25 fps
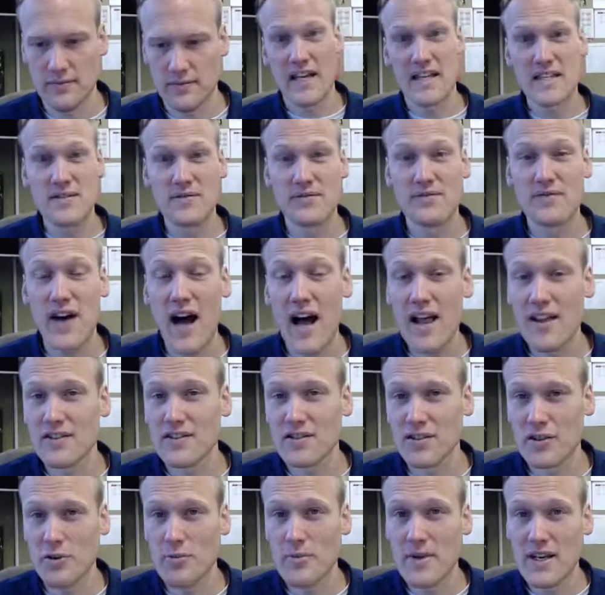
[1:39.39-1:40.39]
It's
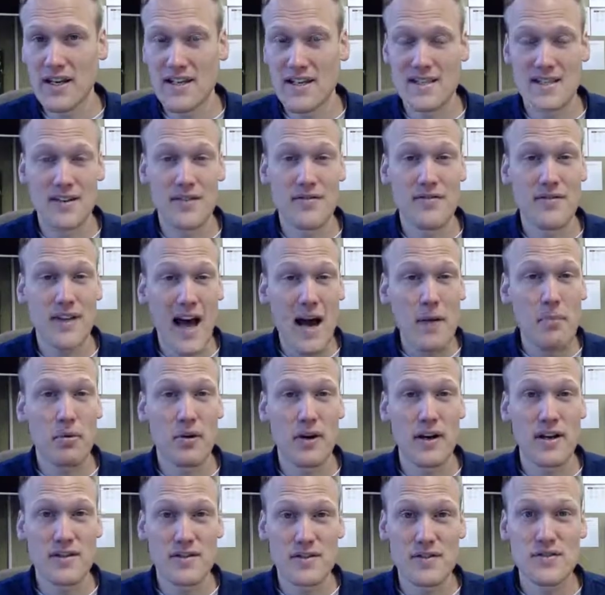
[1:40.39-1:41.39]
volatile because it
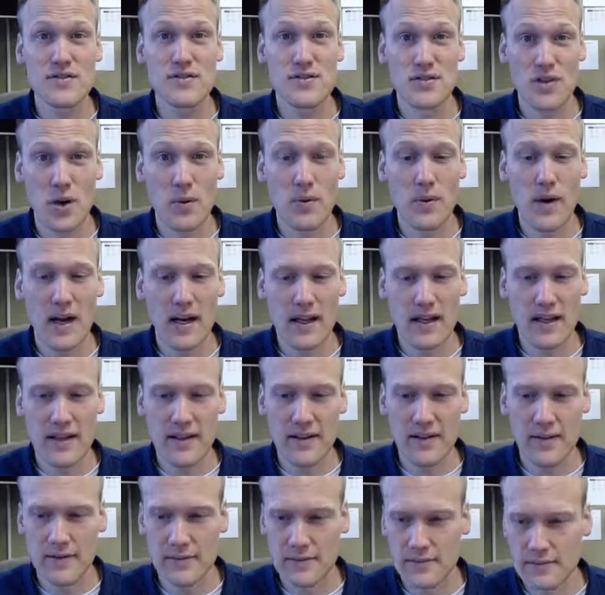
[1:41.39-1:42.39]
evaporates so
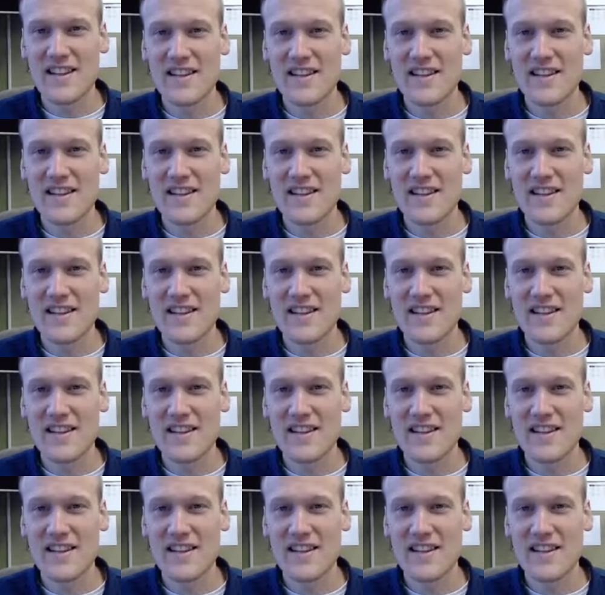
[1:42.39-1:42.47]
readily.